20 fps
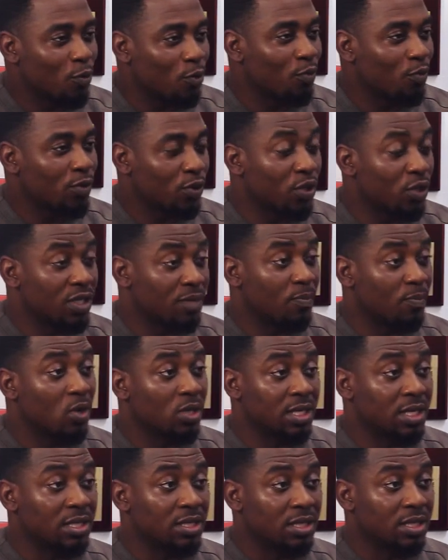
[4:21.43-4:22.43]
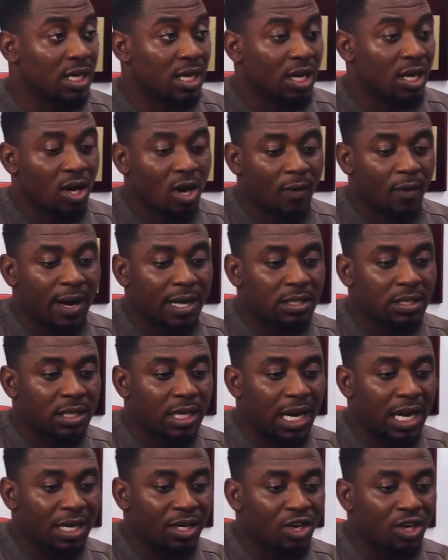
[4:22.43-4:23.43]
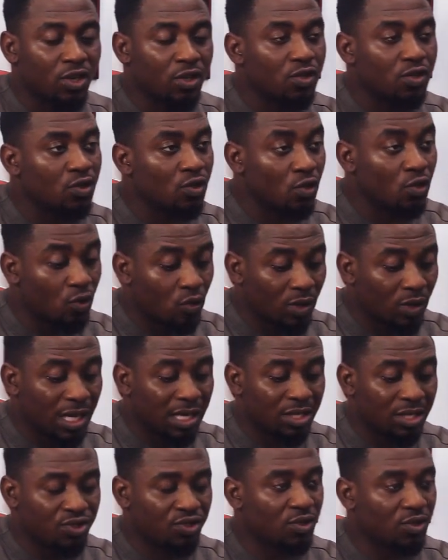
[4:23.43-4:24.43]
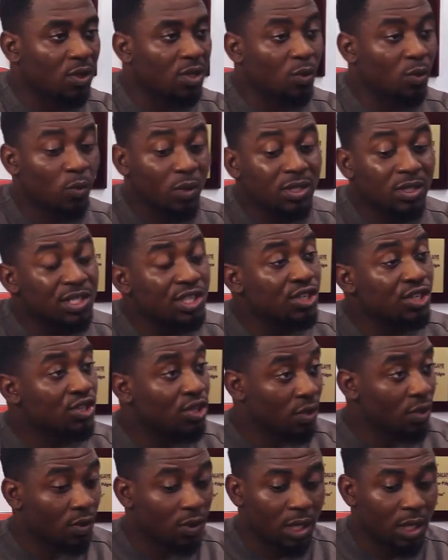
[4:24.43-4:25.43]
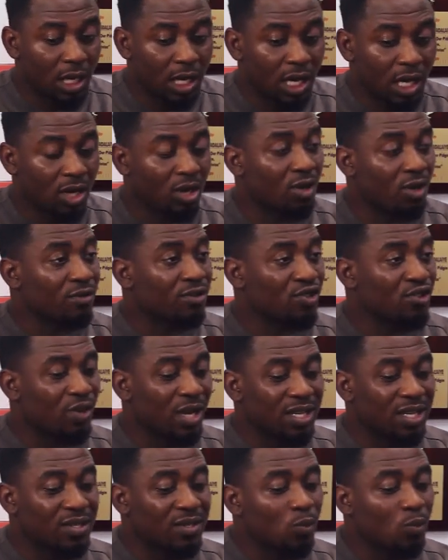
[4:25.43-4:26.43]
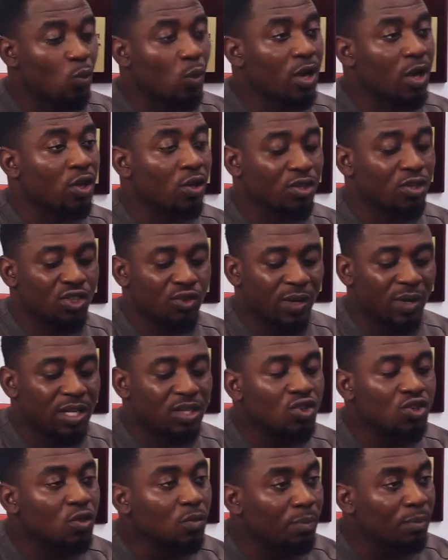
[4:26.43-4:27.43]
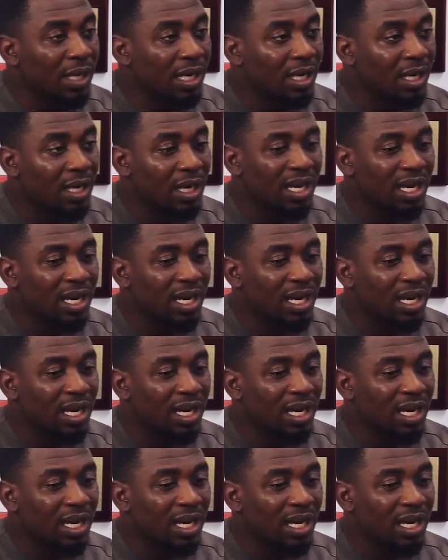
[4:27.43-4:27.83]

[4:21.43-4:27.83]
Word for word: so it's important, right? I needed to know that this John will teach you a lot of strengths, what your strength should be.